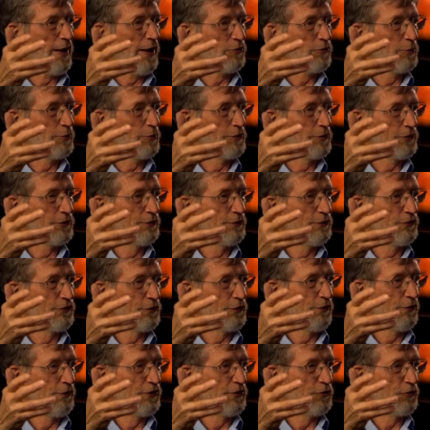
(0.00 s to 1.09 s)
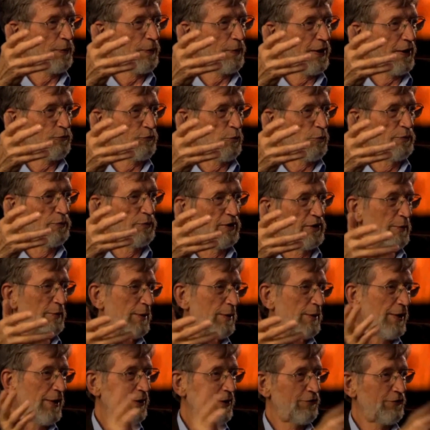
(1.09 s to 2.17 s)
it's possible that there is a greatest possible
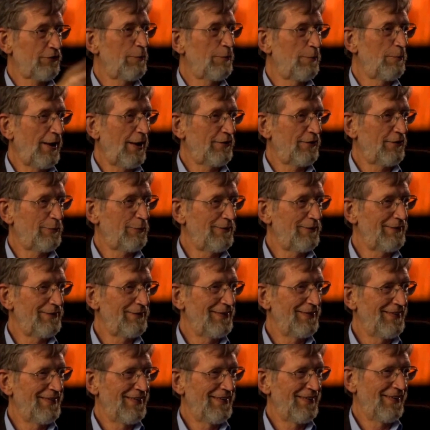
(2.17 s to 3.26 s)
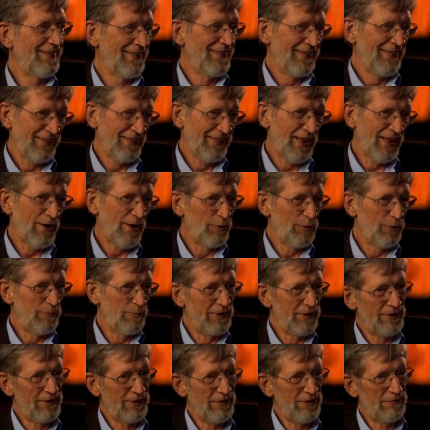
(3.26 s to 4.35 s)
being? Maybe that's impossible. That
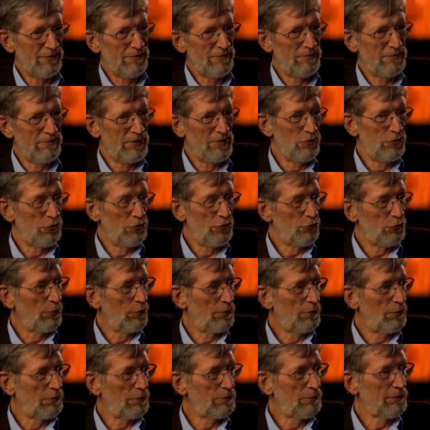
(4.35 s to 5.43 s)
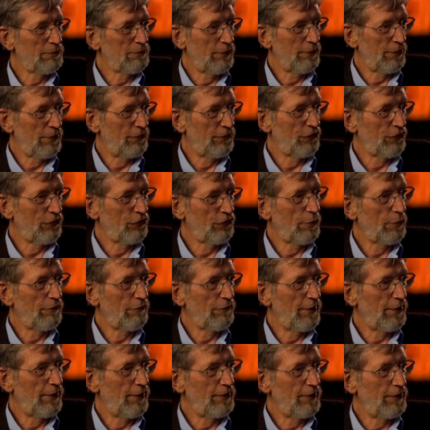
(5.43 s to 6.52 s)
would be the usual criticism
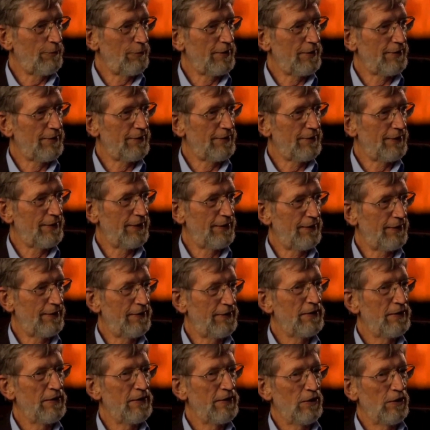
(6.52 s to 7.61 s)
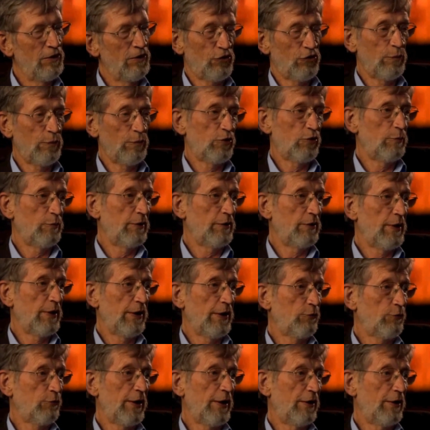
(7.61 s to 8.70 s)
of the argument, and seems to me
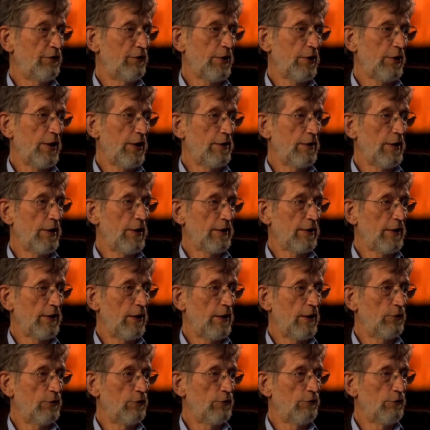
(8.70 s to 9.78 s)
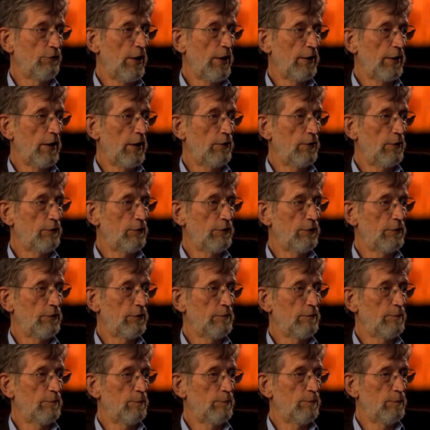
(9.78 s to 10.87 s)
that's right. It's not a knockdown, drag-out